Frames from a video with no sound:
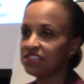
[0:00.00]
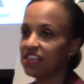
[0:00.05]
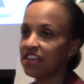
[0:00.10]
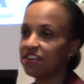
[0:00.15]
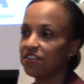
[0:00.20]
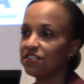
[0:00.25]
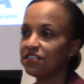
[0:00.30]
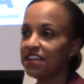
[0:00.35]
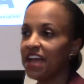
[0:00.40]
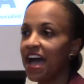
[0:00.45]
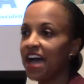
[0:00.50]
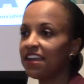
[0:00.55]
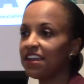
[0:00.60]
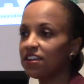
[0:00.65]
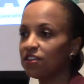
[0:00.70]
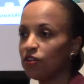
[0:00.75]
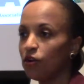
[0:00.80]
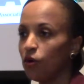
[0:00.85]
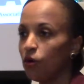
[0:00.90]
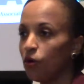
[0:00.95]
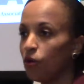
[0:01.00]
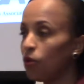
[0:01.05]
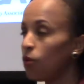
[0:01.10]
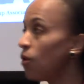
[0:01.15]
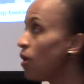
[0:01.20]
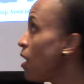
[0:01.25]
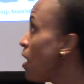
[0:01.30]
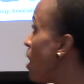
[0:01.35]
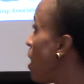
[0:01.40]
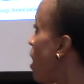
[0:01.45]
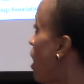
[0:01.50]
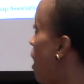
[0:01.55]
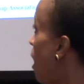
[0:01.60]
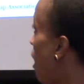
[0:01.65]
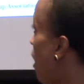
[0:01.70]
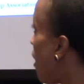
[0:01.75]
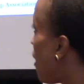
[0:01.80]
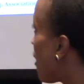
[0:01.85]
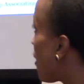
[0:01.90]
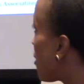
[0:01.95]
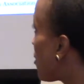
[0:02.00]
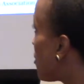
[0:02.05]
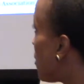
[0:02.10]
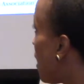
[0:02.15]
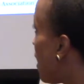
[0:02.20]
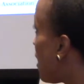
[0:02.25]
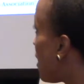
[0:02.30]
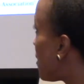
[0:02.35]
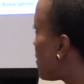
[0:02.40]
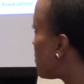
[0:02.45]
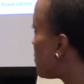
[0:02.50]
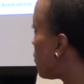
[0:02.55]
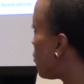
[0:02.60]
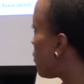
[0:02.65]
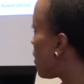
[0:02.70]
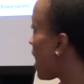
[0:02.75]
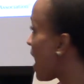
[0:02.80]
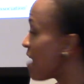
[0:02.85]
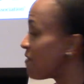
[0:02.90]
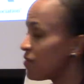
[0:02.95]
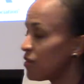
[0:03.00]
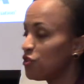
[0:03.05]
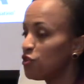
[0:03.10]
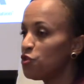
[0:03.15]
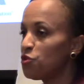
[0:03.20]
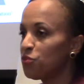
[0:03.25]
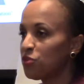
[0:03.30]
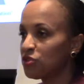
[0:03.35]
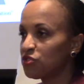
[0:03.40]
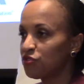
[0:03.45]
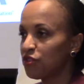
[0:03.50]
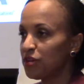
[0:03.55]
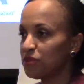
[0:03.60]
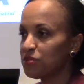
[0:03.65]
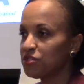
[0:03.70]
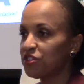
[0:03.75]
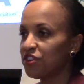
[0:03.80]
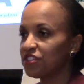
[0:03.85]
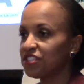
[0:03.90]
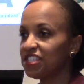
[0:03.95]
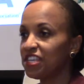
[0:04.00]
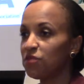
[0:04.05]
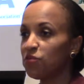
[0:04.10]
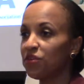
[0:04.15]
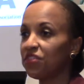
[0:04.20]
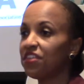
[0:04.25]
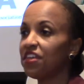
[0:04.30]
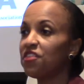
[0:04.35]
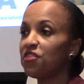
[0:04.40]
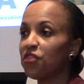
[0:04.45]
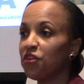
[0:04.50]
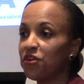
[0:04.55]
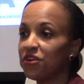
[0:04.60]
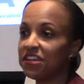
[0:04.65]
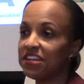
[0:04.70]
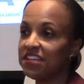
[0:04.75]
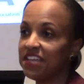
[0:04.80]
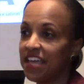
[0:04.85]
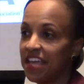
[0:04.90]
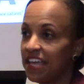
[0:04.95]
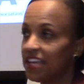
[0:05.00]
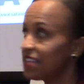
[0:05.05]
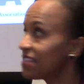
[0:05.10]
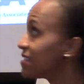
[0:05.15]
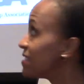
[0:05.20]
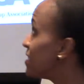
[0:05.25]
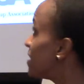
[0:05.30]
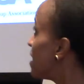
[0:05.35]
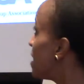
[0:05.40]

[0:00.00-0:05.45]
that are not at goal are, or have a new prescription are seen within 30 days.